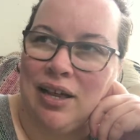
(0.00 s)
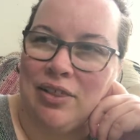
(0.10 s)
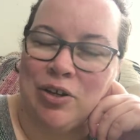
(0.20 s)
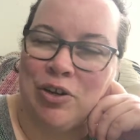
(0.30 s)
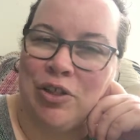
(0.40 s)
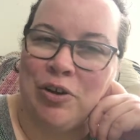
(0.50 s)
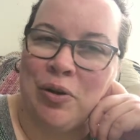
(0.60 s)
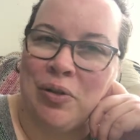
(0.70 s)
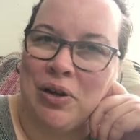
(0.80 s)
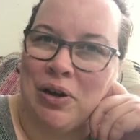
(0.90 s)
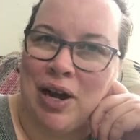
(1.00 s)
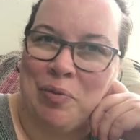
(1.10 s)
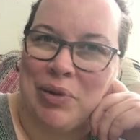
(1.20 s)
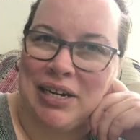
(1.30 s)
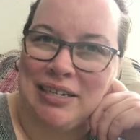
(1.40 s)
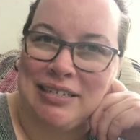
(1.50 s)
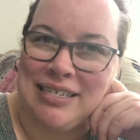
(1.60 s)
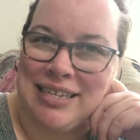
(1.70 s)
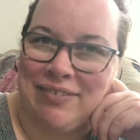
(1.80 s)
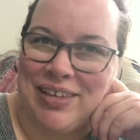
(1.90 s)
they're no longer up and I didn't
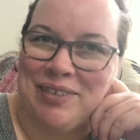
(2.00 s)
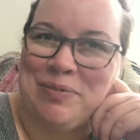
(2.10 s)
save them.